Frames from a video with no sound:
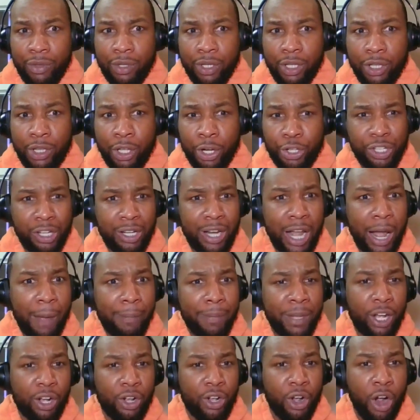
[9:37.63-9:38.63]
There should not
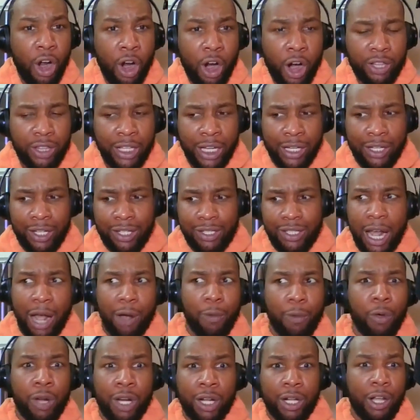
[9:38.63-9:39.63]
be a guard that does not
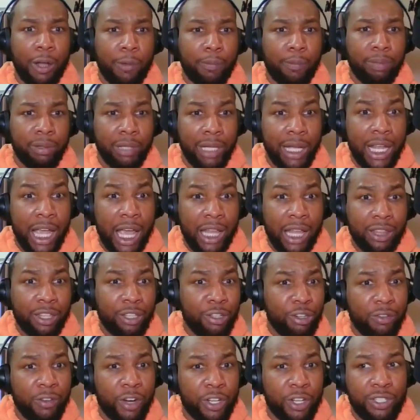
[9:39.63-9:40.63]
want to come play at the
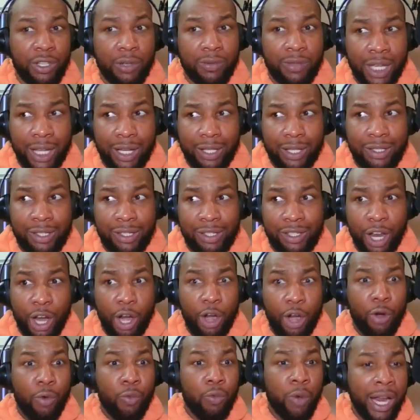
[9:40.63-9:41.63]
University of Texas
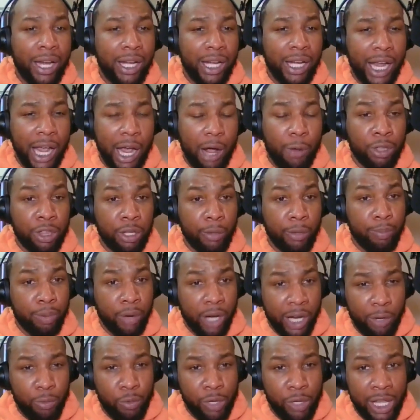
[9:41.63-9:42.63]
right now with the
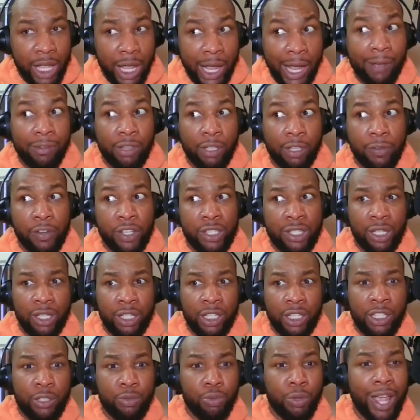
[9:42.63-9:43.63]
brand we have, the
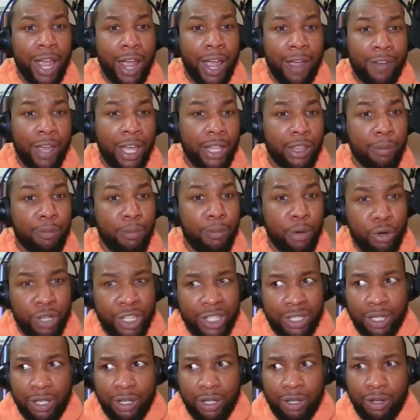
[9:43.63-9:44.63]
facilities we have at the Moody
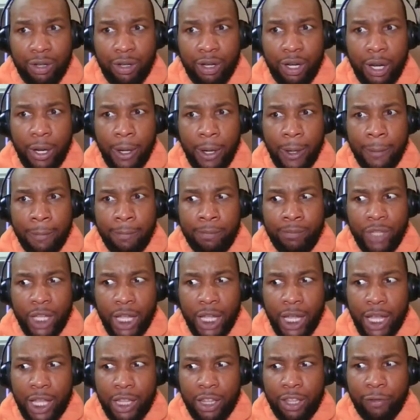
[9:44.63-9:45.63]
Center,
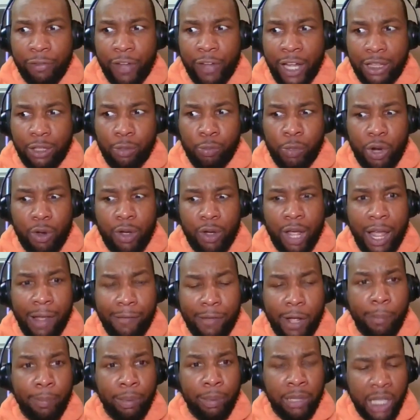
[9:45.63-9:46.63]
and the fact that we don't have
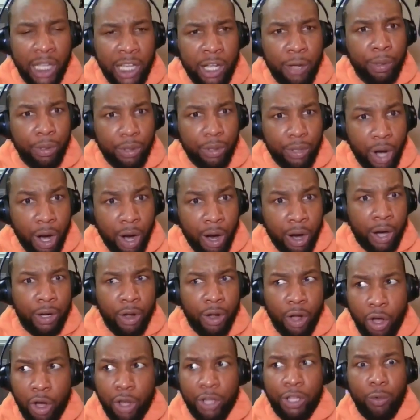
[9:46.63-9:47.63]
a playable guard
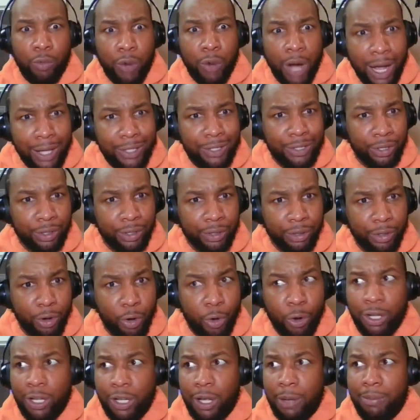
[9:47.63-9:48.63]
on the roster
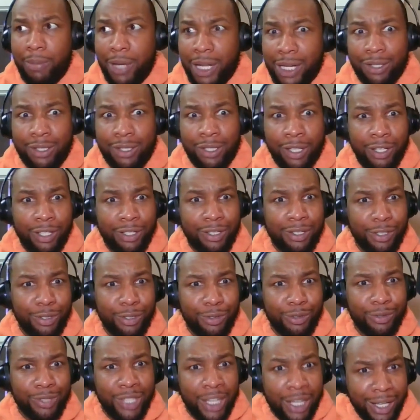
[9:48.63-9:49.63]
or committed to the
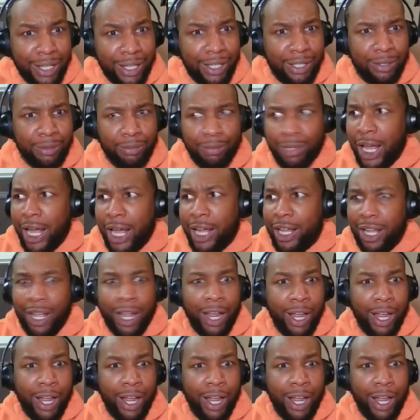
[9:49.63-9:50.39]
team. Like,